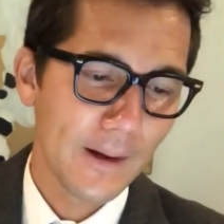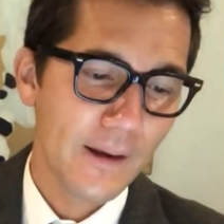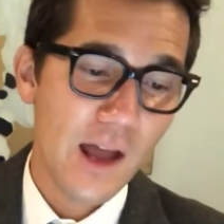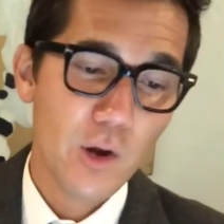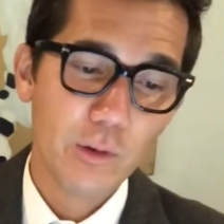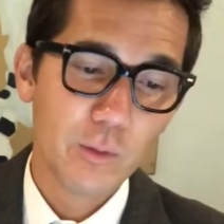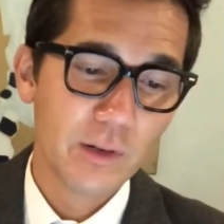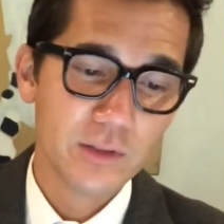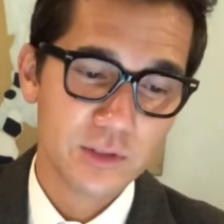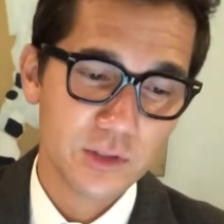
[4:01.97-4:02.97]
Not knowing what
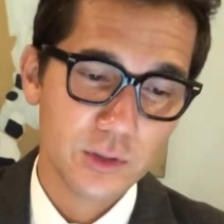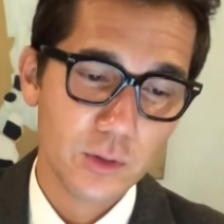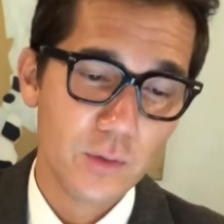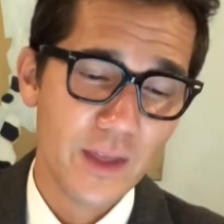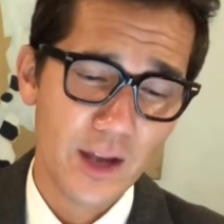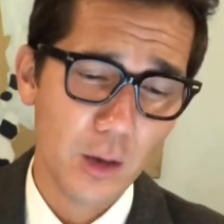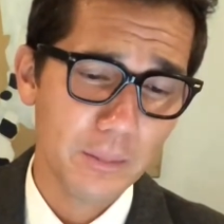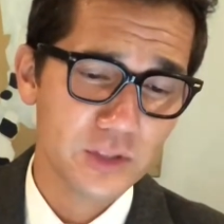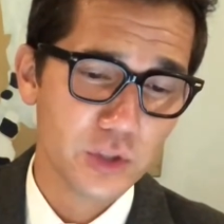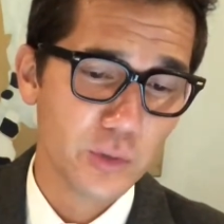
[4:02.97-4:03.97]
else to do, they helped
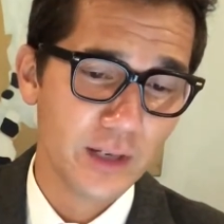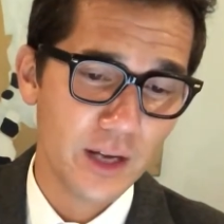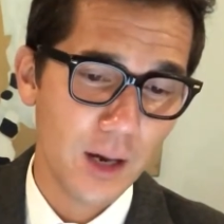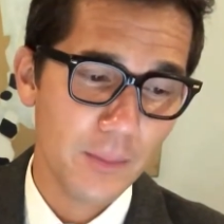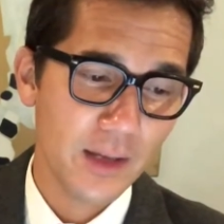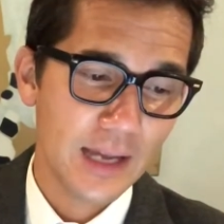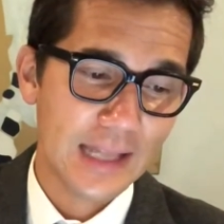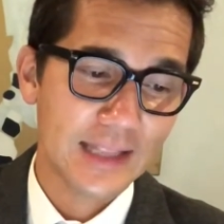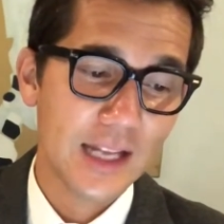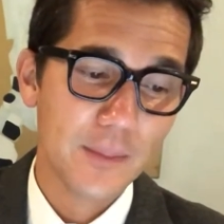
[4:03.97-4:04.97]
Mr. Greene up
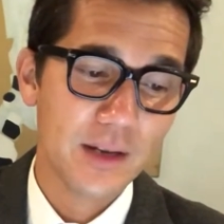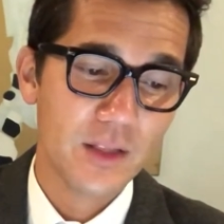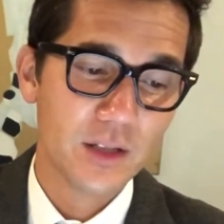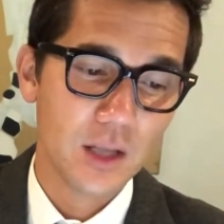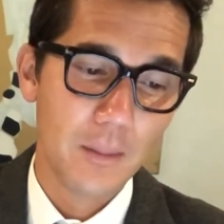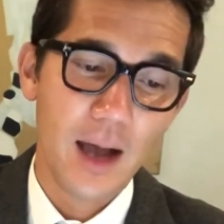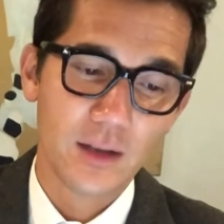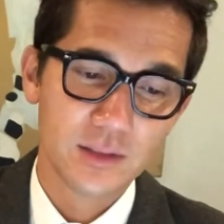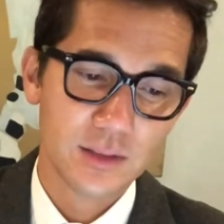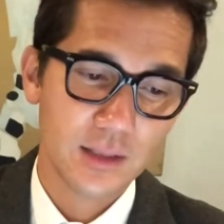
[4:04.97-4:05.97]
and led him into the
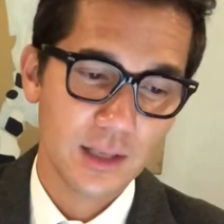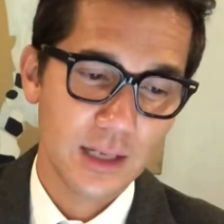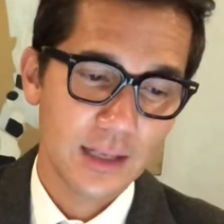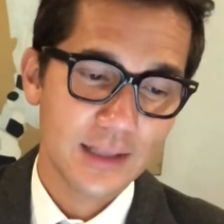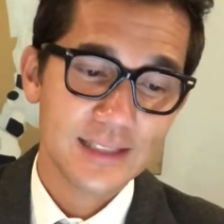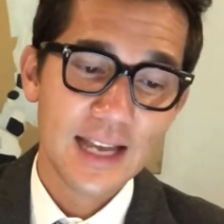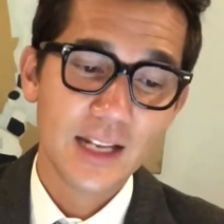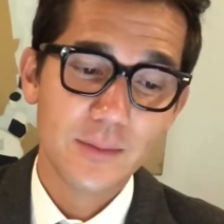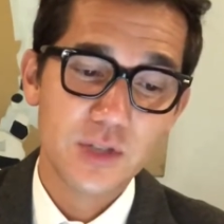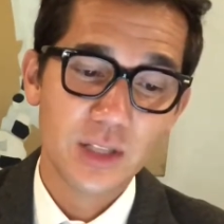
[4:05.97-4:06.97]
clubhouse. They sat
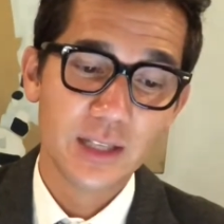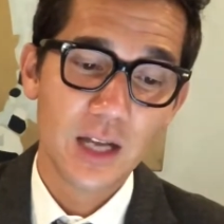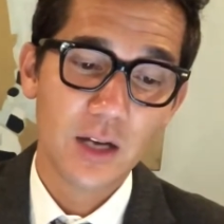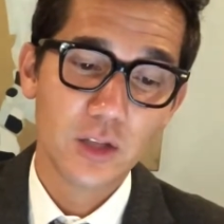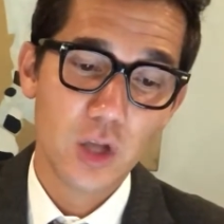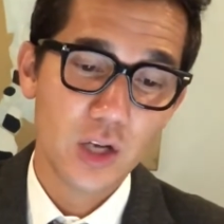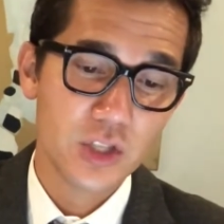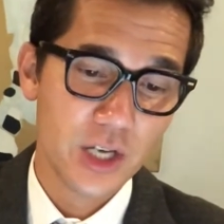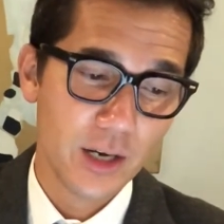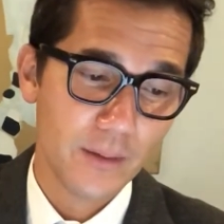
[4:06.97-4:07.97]
him gently on a lawn
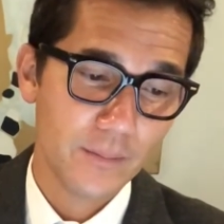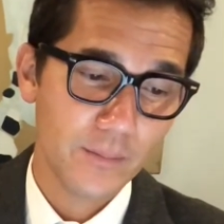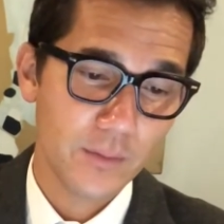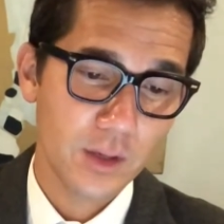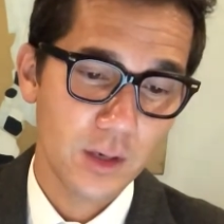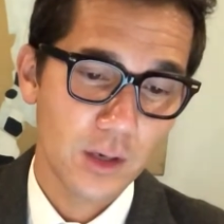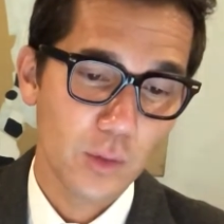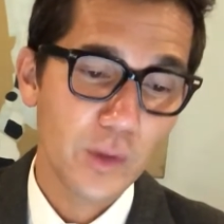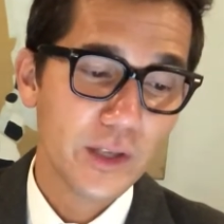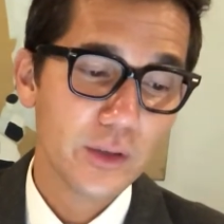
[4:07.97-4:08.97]
chair.
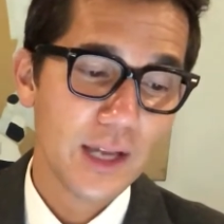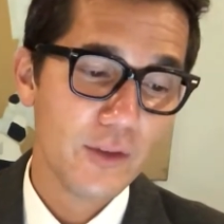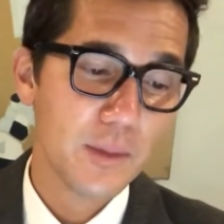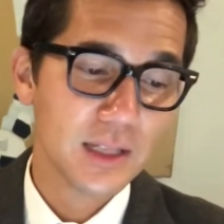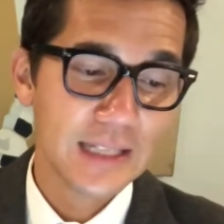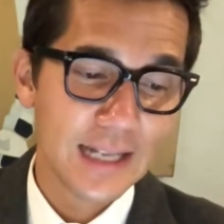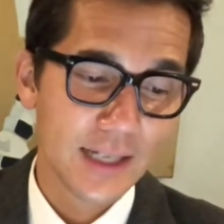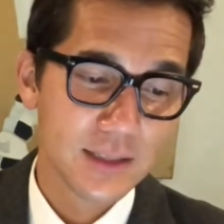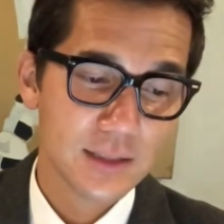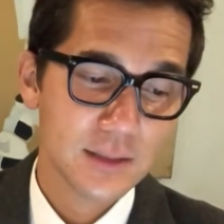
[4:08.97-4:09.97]
Rico gave him a
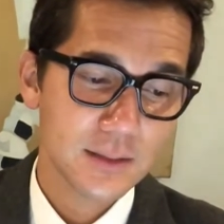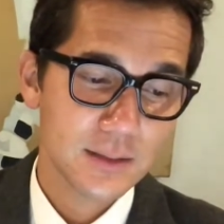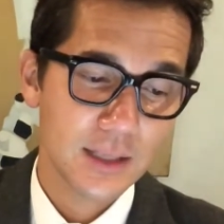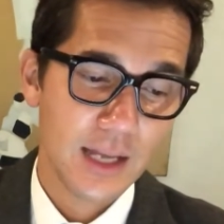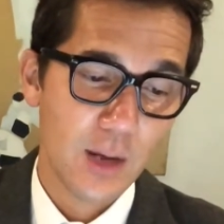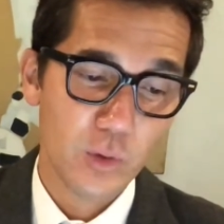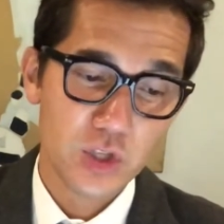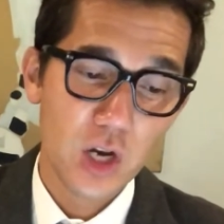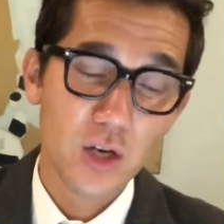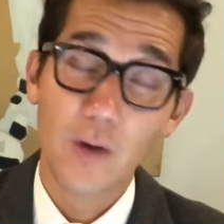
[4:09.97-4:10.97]
Kleenex, and
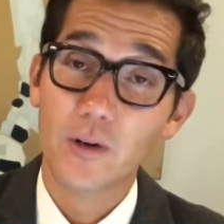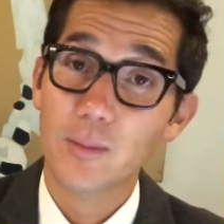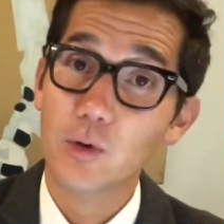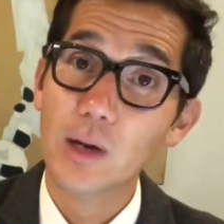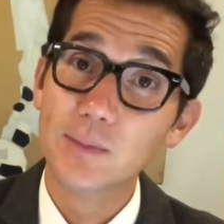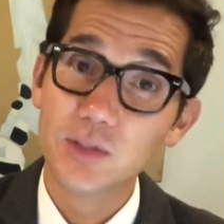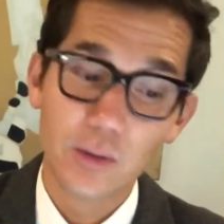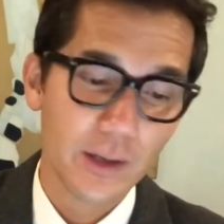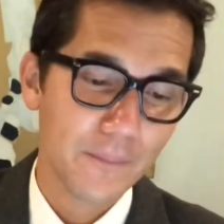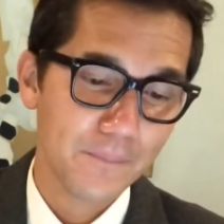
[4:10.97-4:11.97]
Rashawn offered him a grape soda.